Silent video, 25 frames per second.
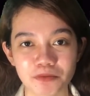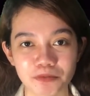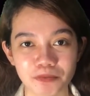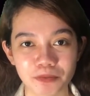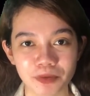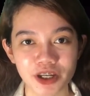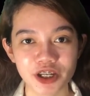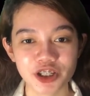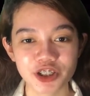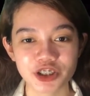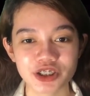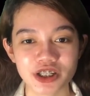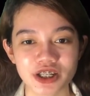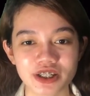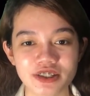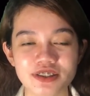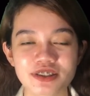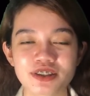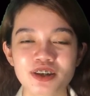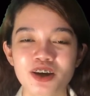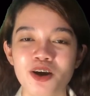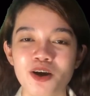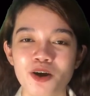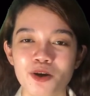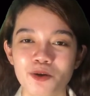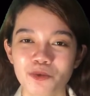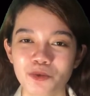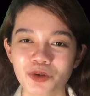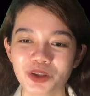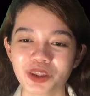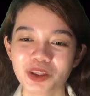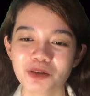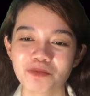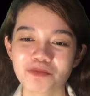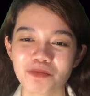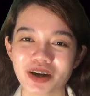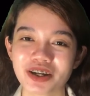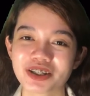patients with
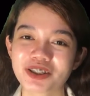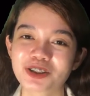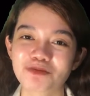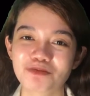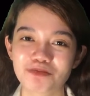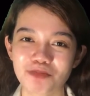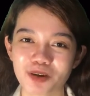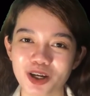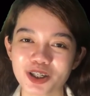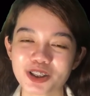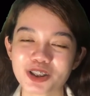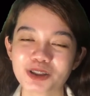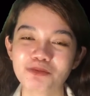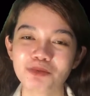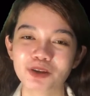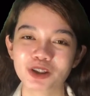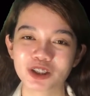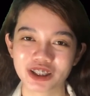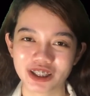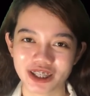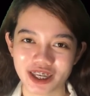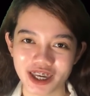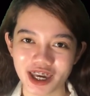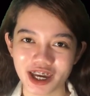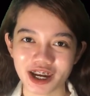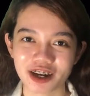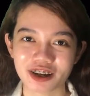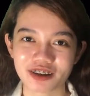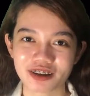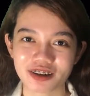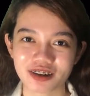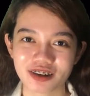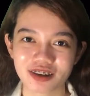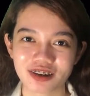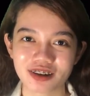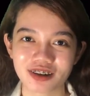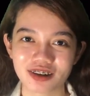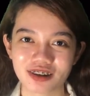the best possible care.
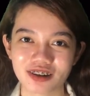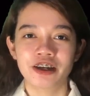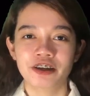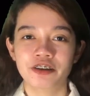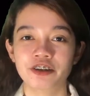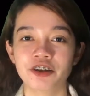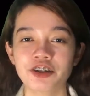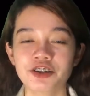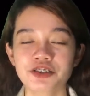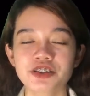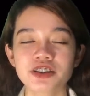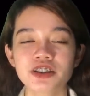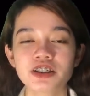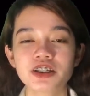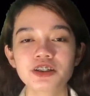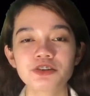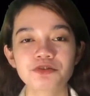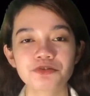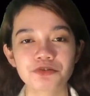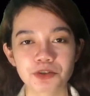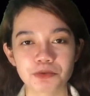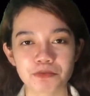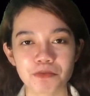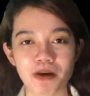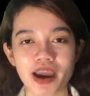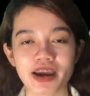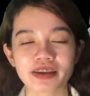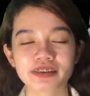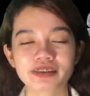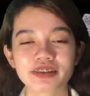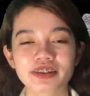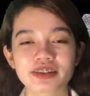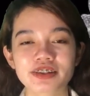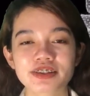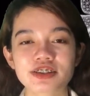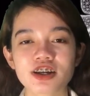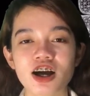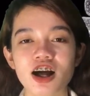Nursing
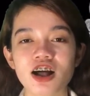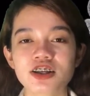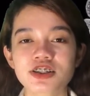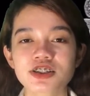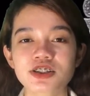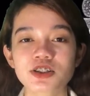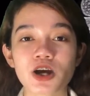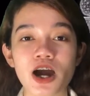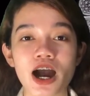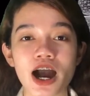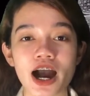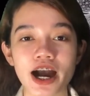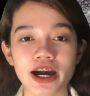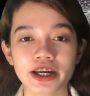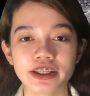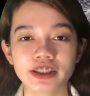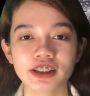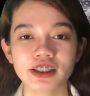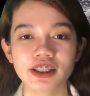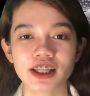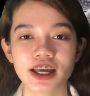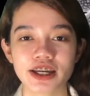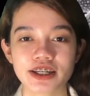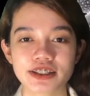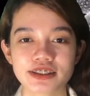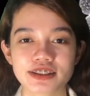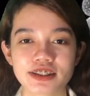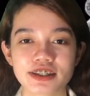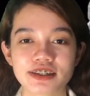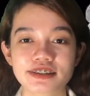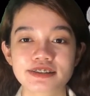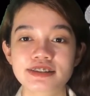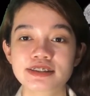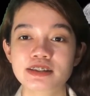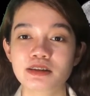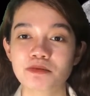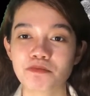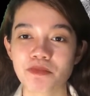informatics also
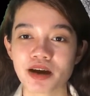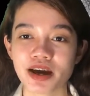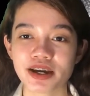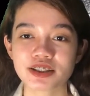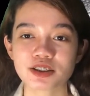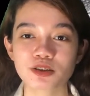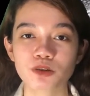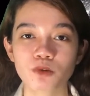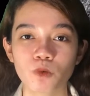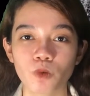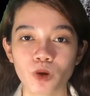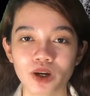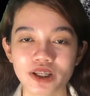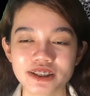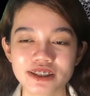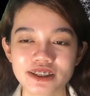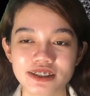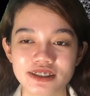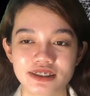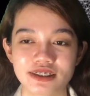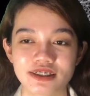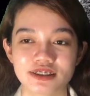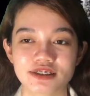analyzes the mass quantities